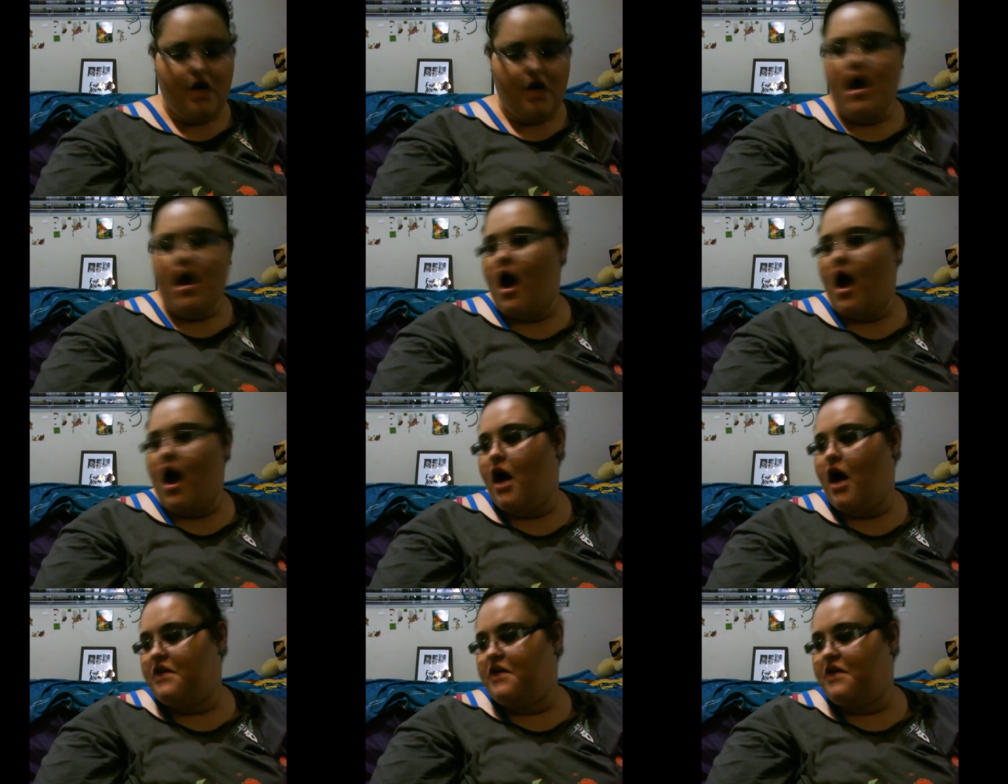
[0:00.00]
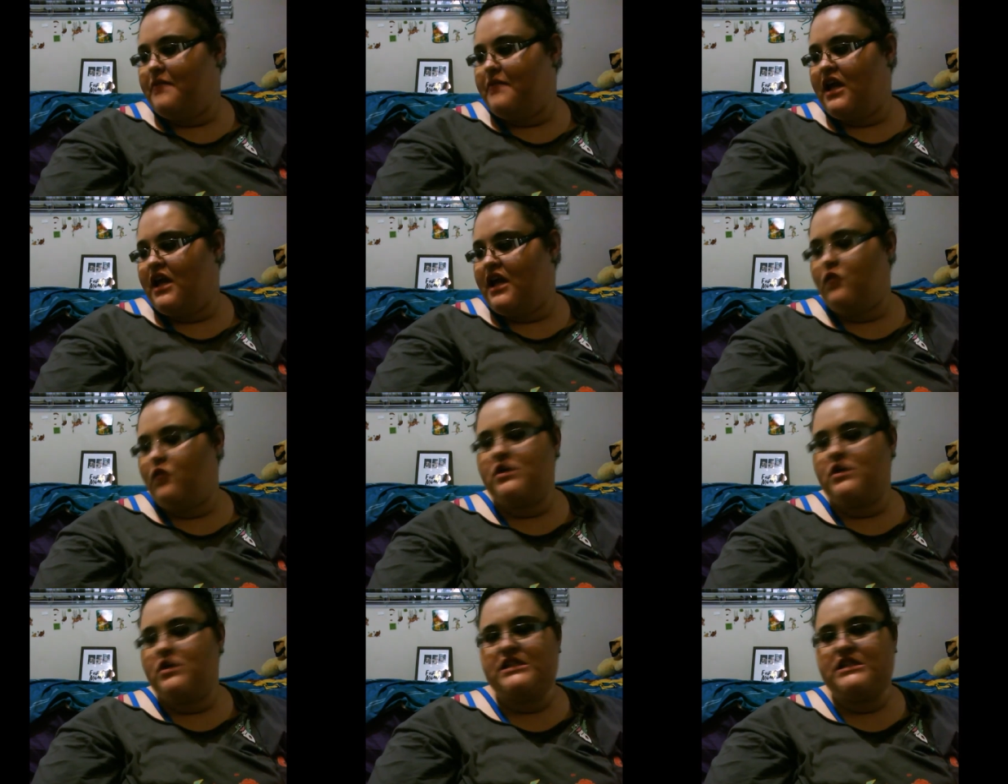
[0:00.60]
um, it
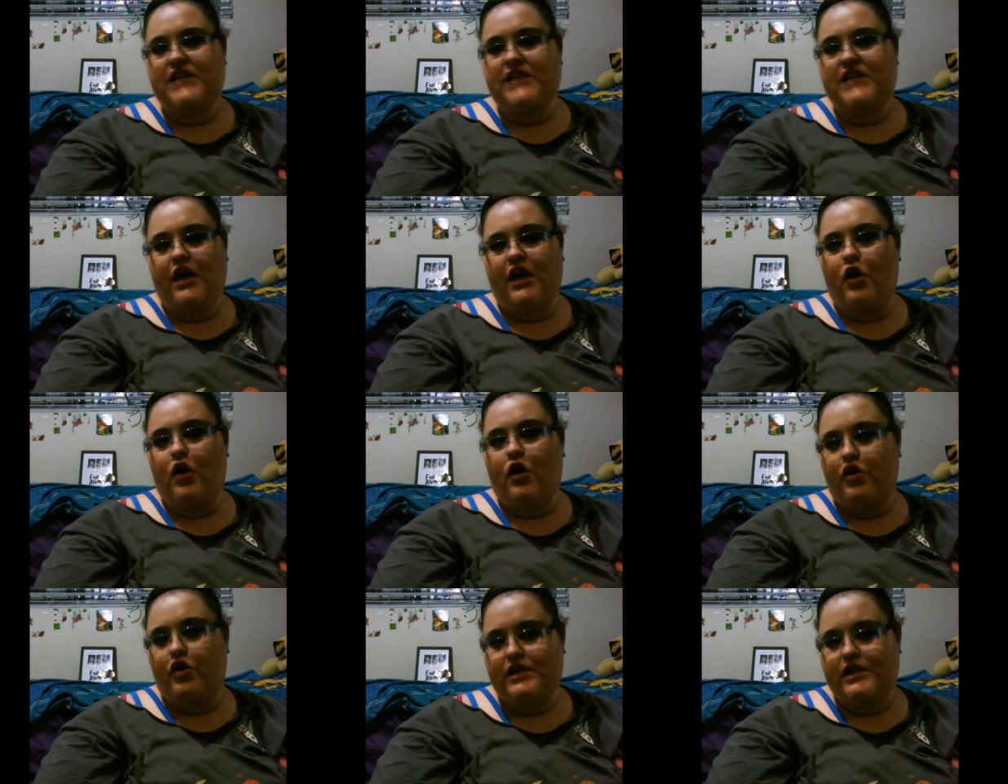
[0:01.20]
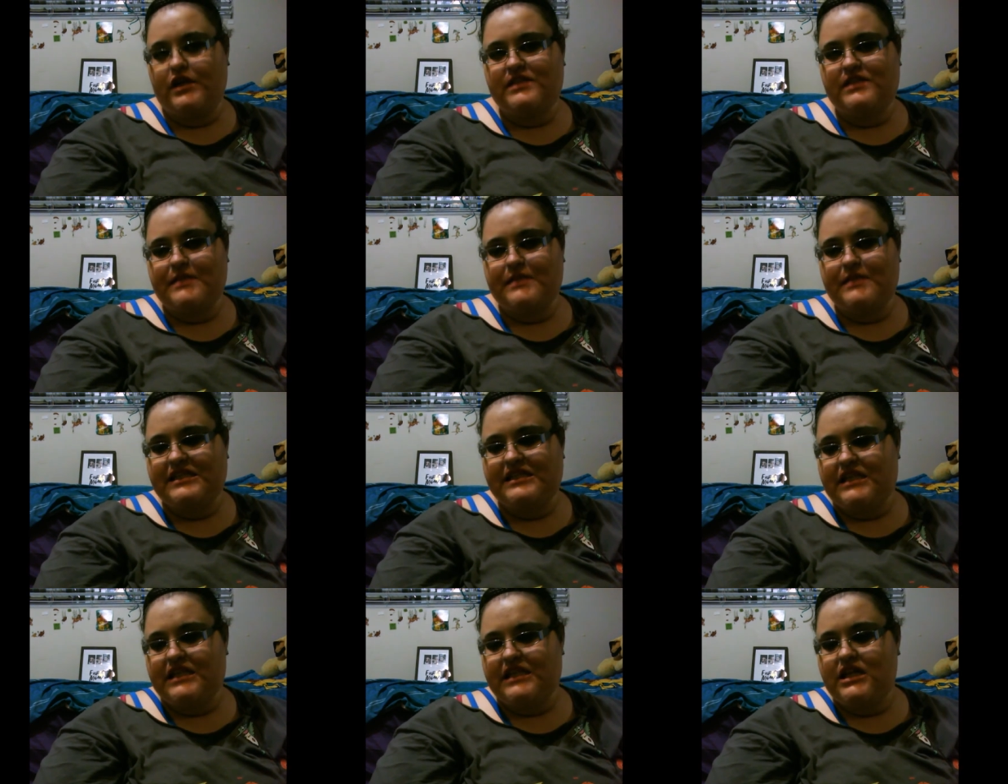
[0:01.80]
was like all
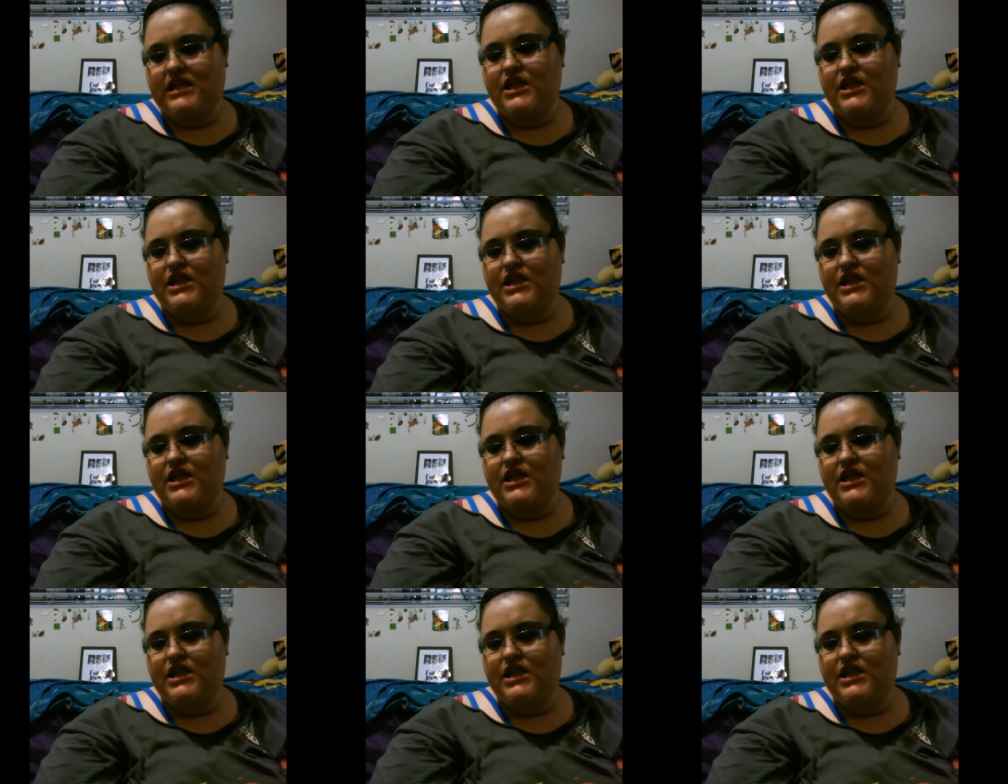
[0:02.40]
Christmassy.